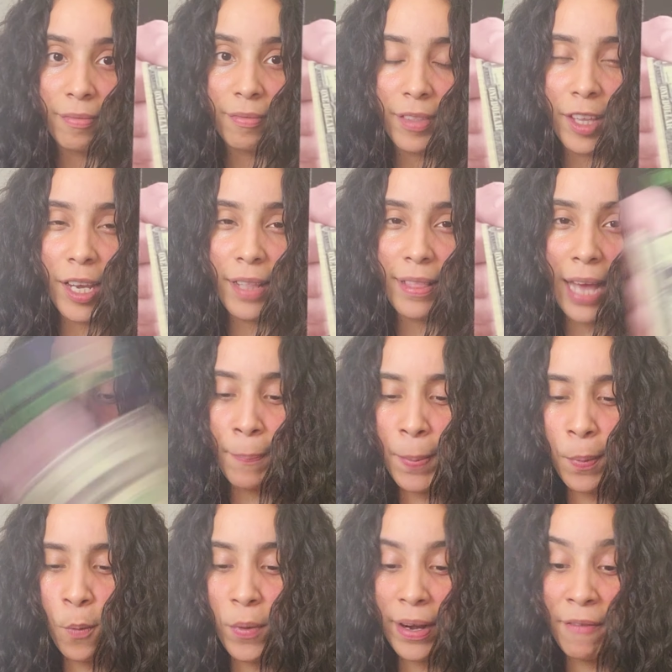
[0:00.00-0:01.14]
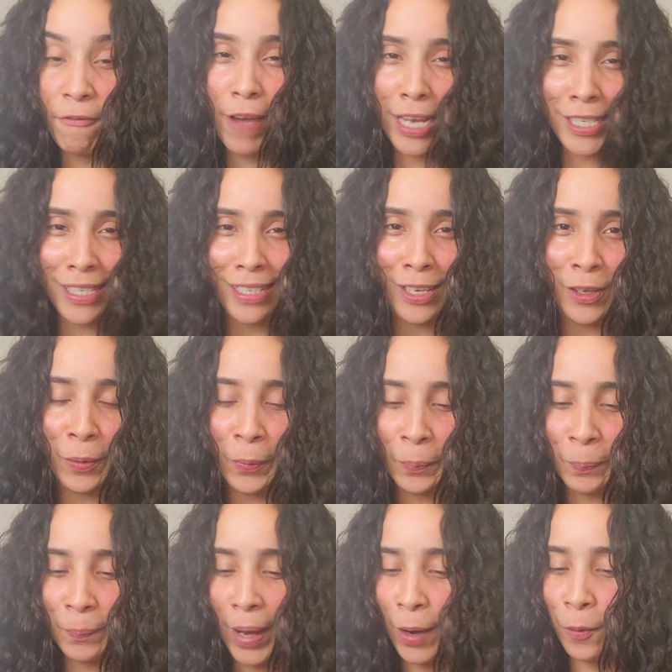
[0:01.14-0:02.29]
Look at that. People want to invest in you.
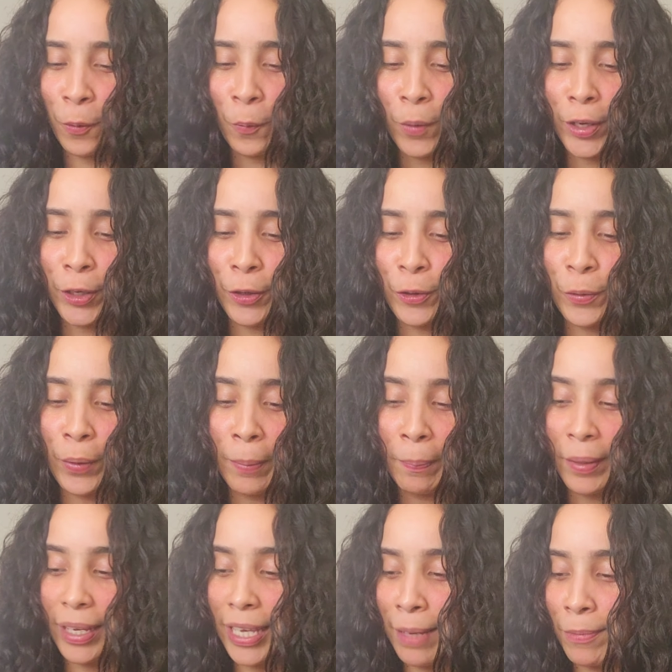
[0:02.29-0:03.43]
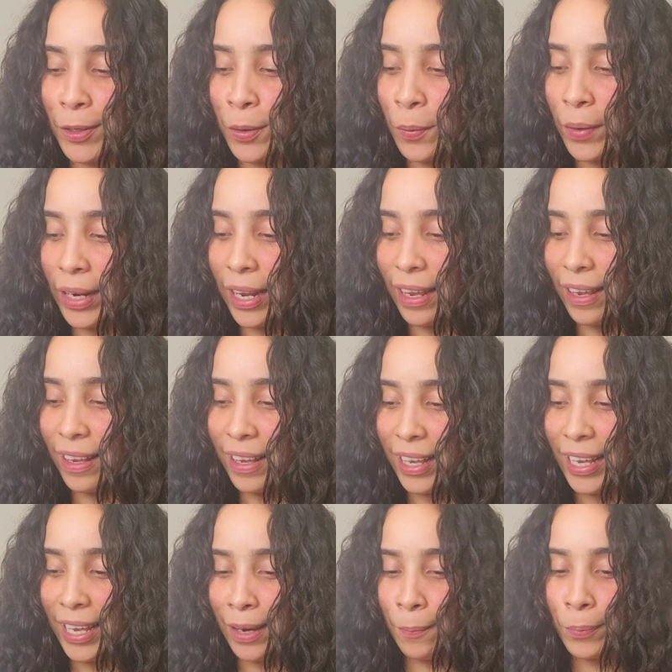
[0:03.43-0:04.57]
I don't know what you're doing, but keep doing it.
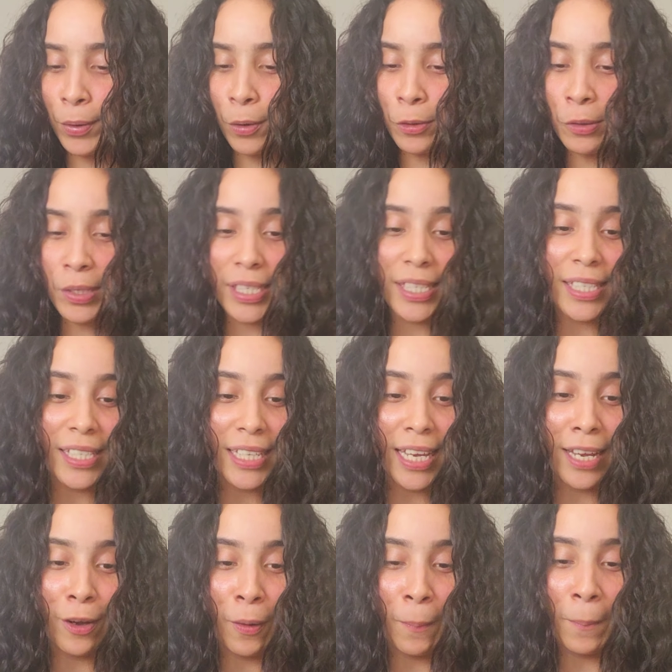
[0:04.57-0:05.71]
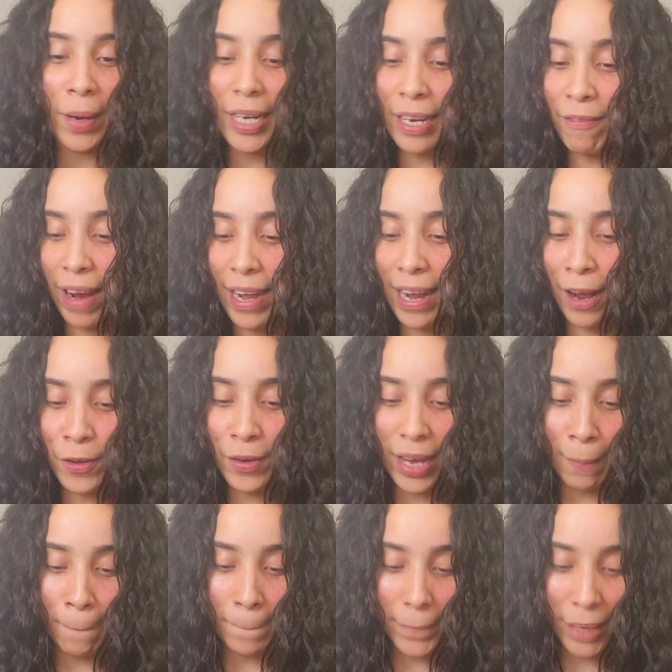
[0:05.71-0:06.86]
Bro, you sitting on money right now.
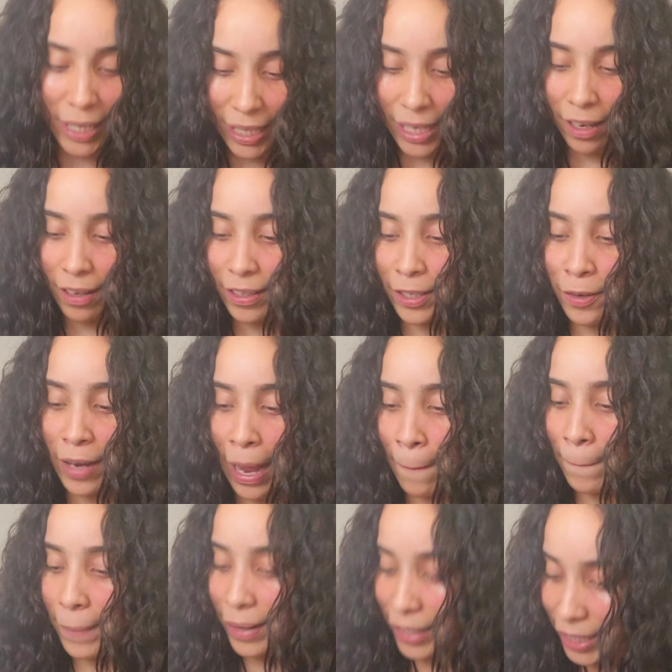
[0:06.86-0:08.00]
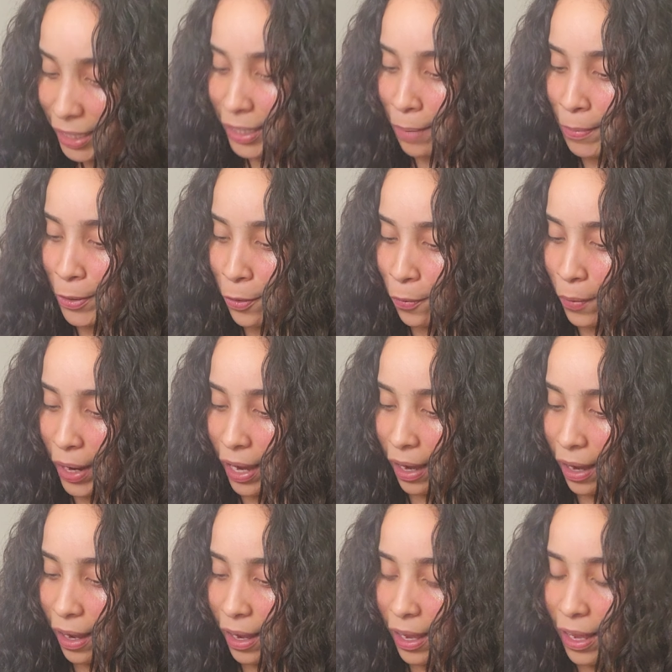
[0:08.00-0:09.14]
You got money coming your
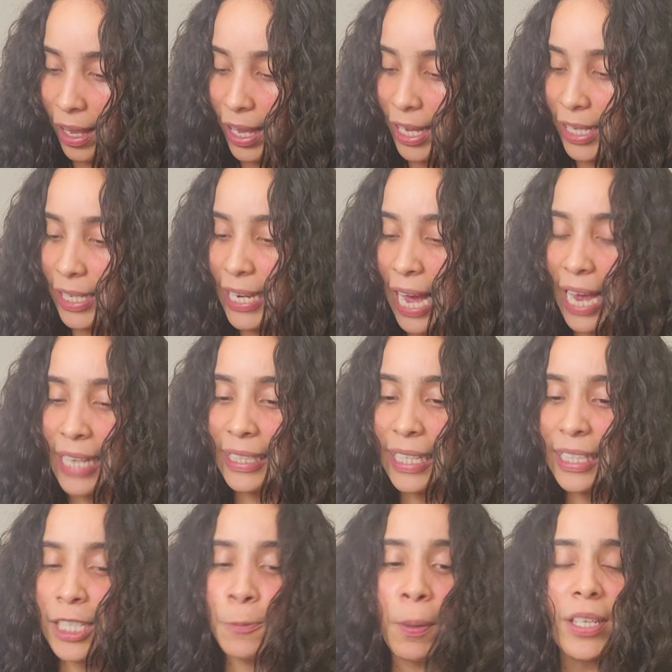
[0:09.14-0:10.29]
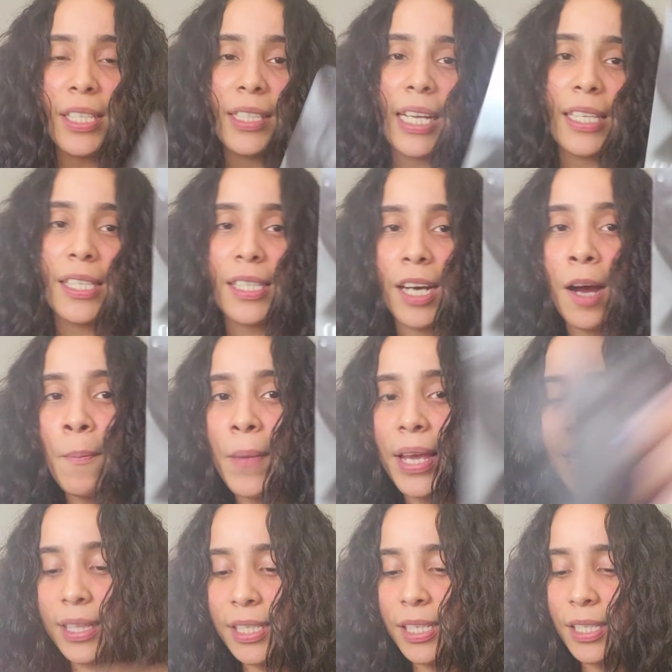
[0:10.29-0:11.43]
way. Yeah, and then this person that's
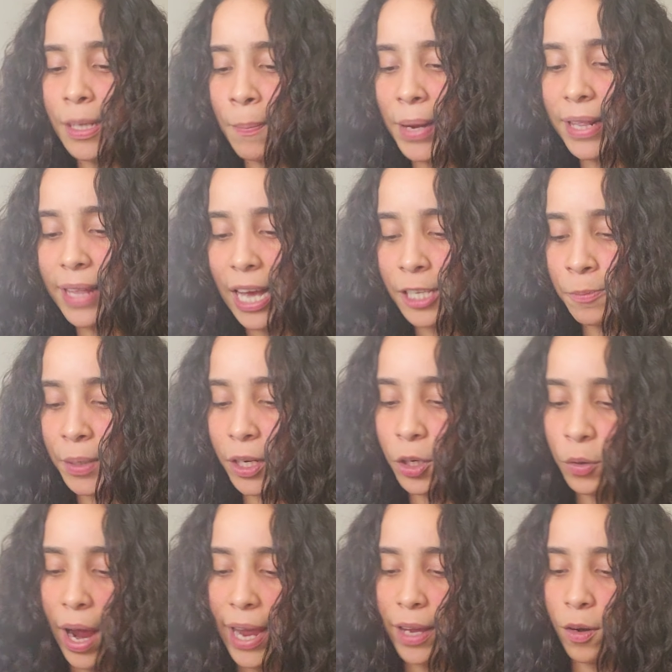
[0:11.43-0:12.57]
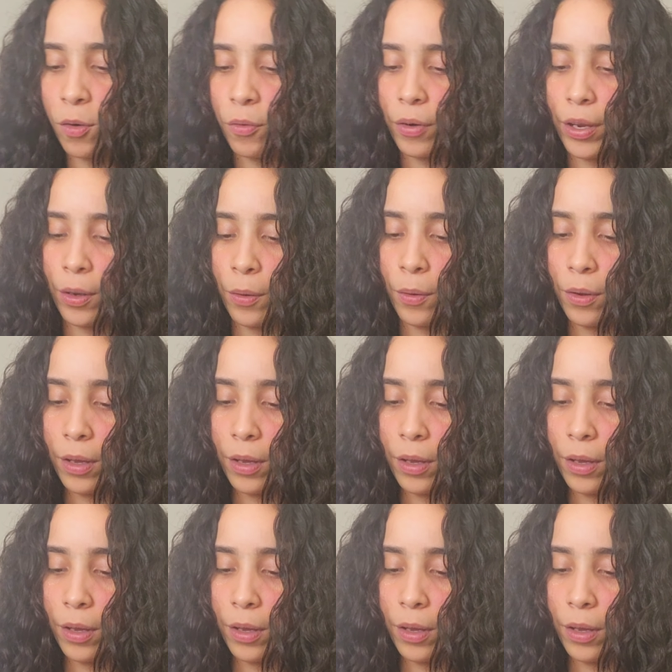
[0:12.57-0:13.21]
coming, this is somebody that has been crying over you.